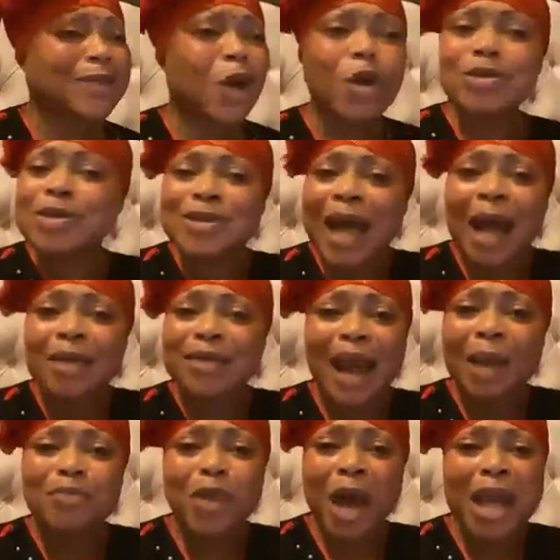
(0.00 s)
I'm
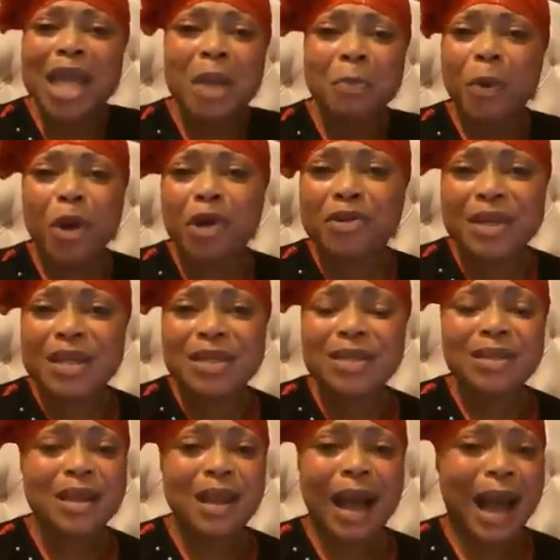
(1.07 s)
not a
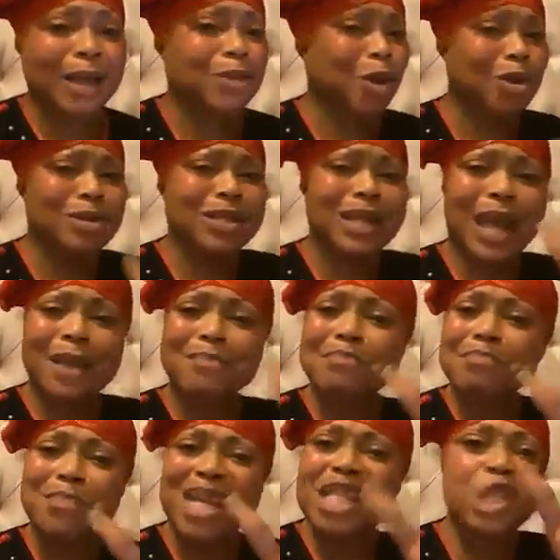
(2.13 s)
hypocrite. I don't
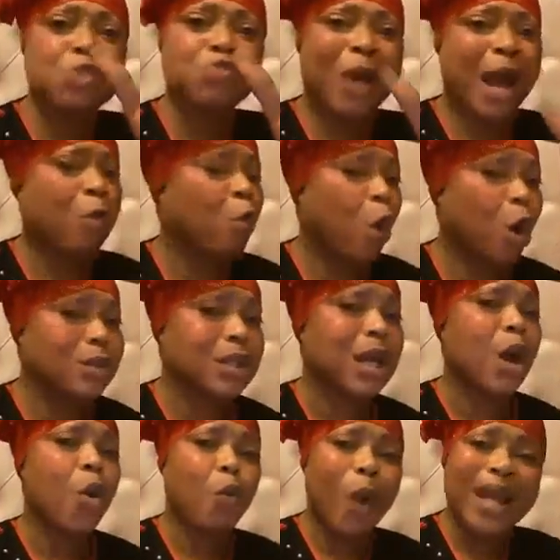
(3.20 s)
mince my
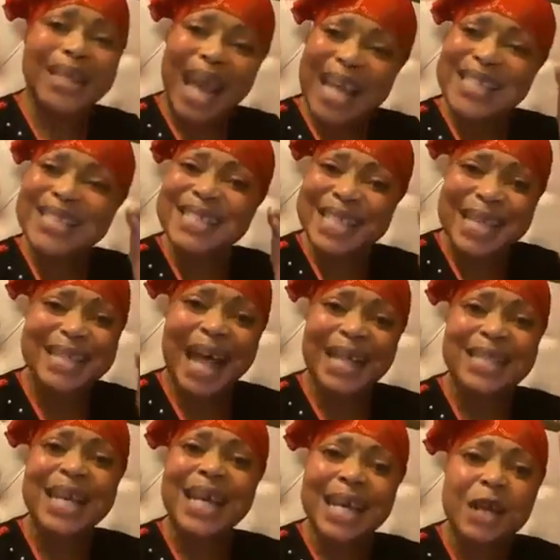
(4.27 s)
word. When I
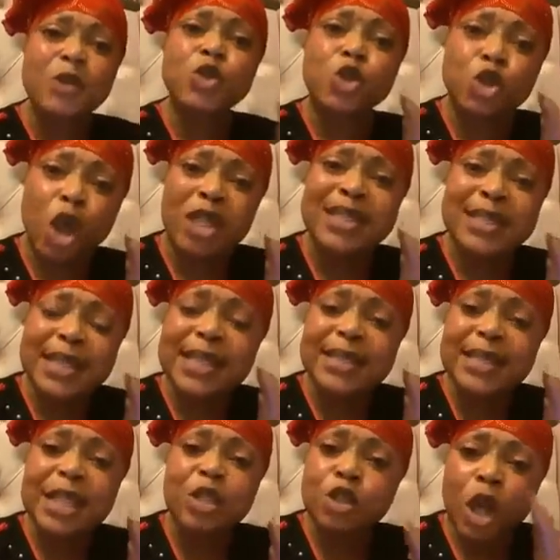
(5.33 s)
see that
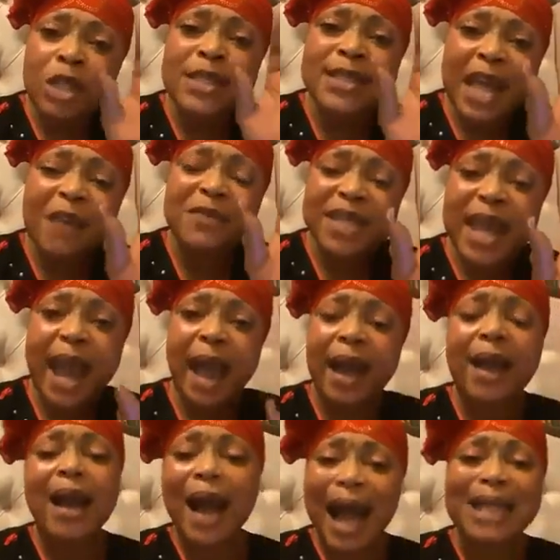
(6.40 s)
justice is not served
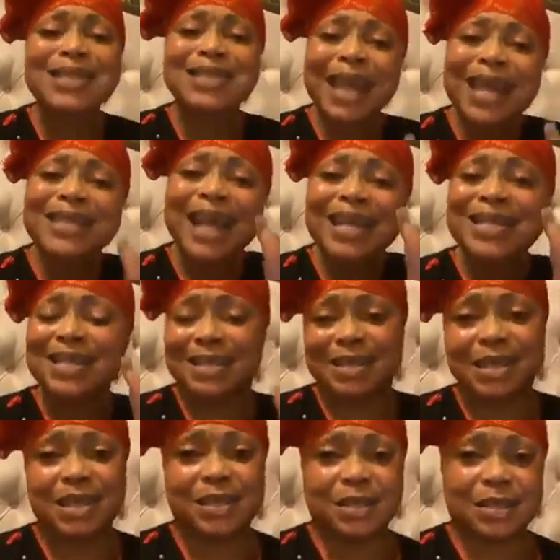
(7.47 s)
here, I say it
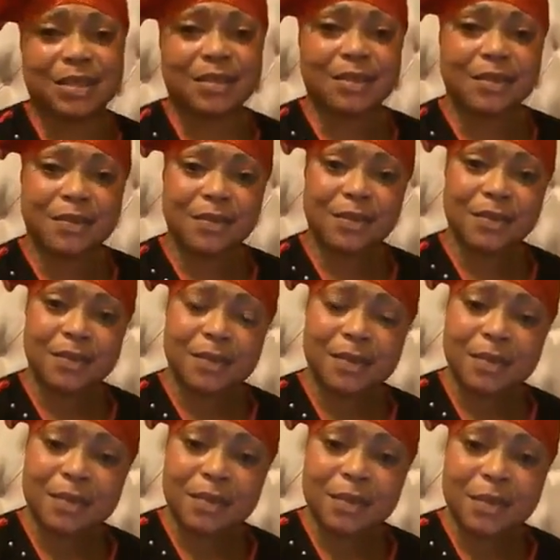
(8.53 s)
as it is.
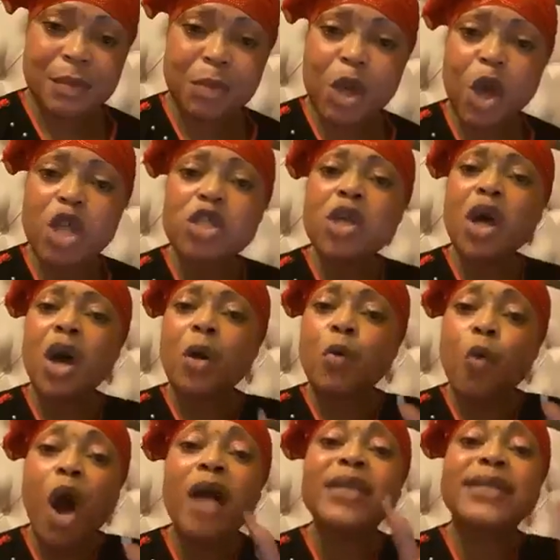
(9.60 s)
Because
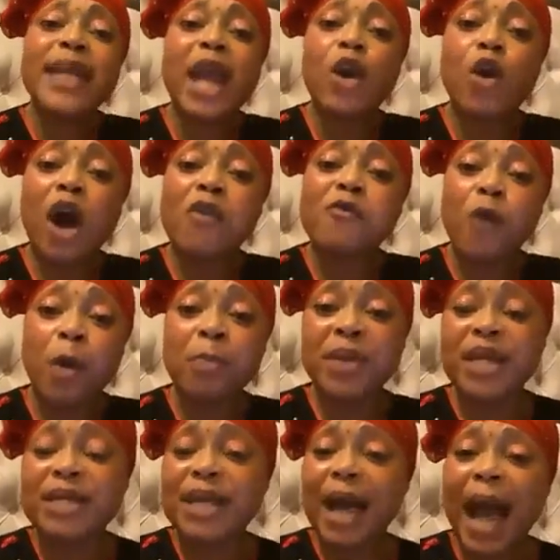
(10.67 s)
one day, God
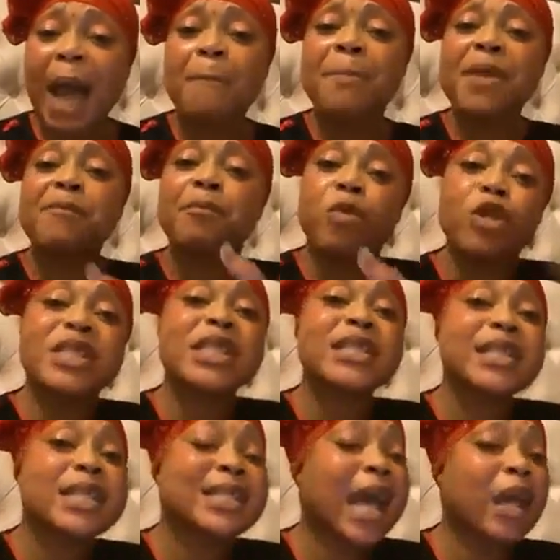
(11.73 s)
forbid, I be
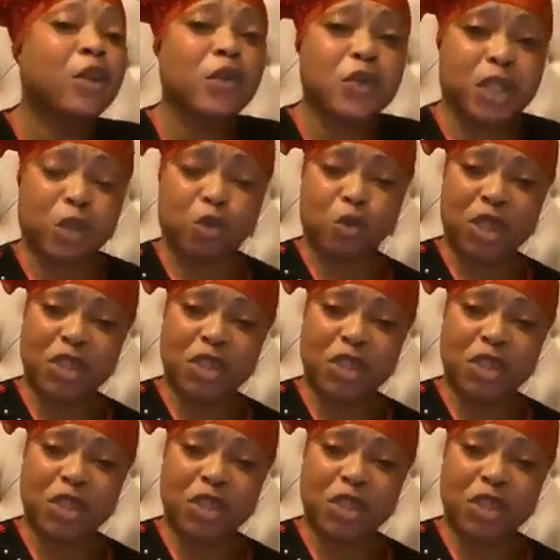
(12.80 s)
put in this kind of